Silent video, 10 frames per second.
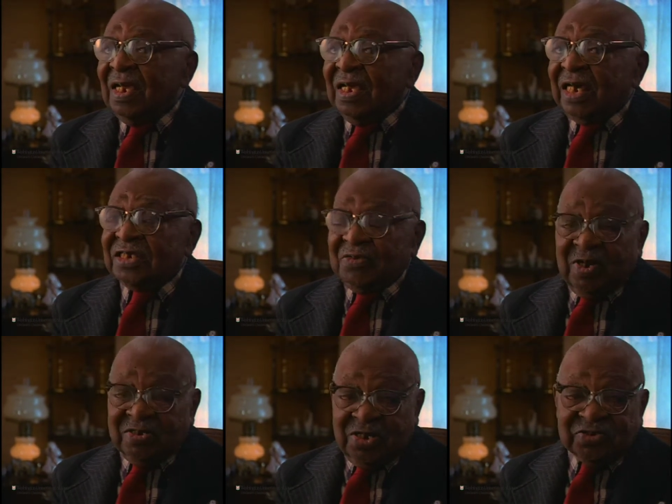I said,
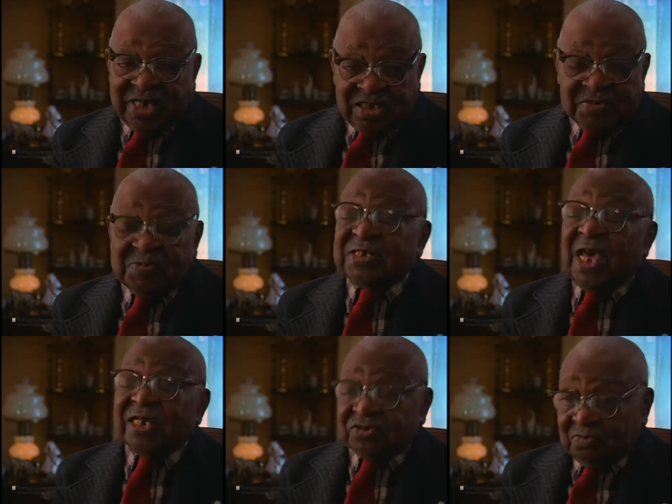well, you take this piece of
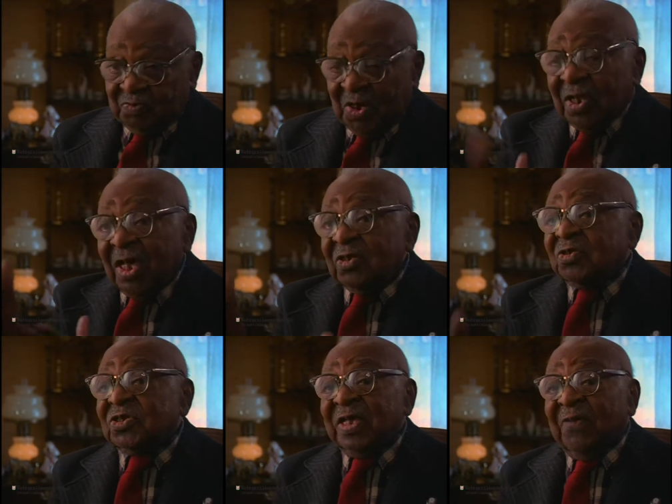ice and bun. Don't
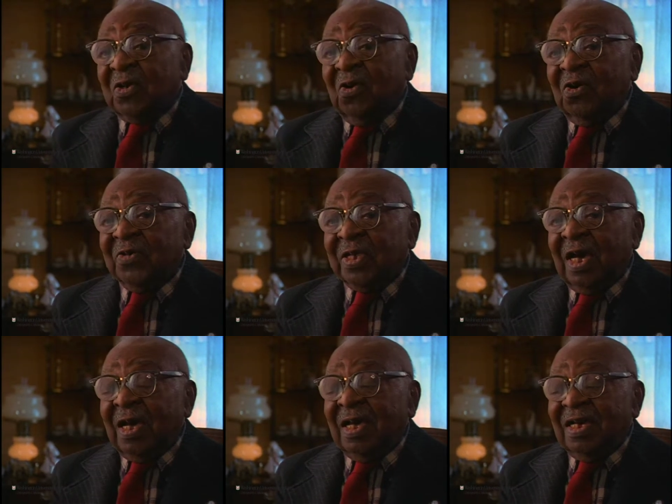you ever call me uh,
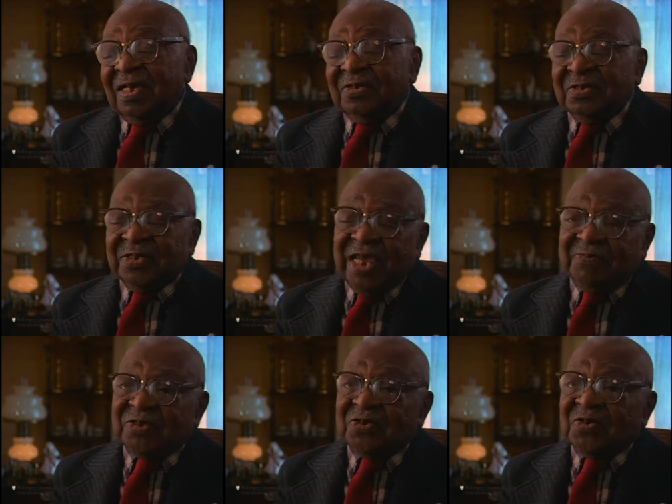the name
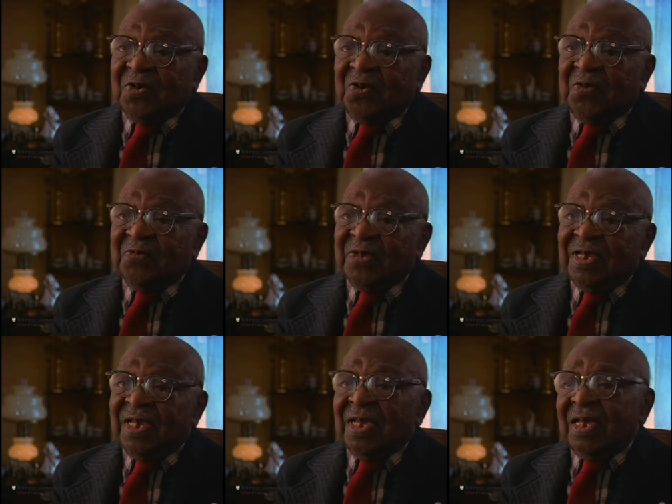that you called me.
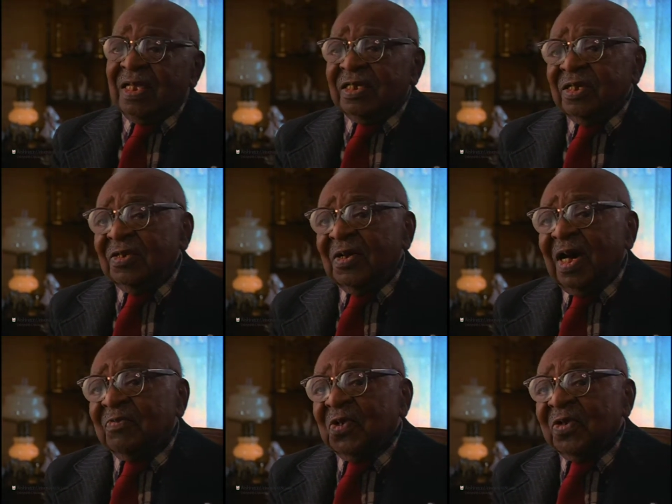You know, I
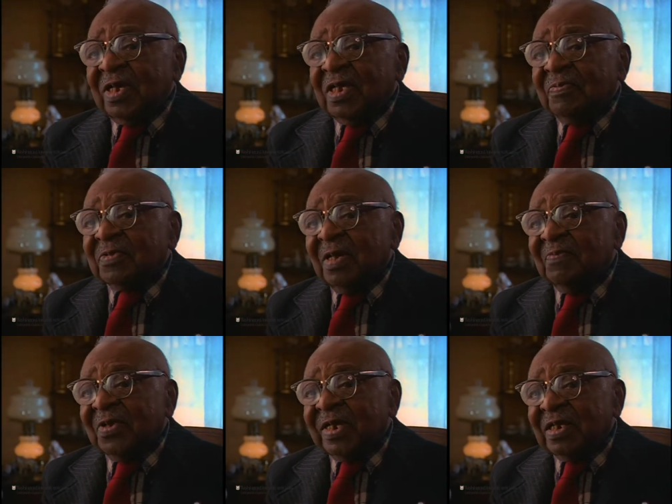broke it up
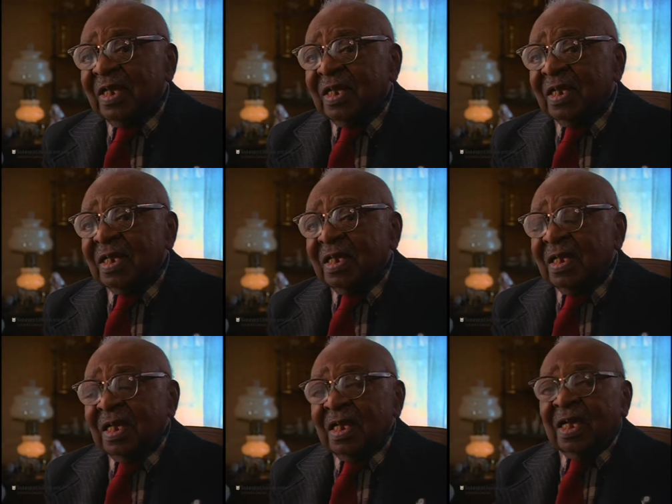completely. Mm -hmm.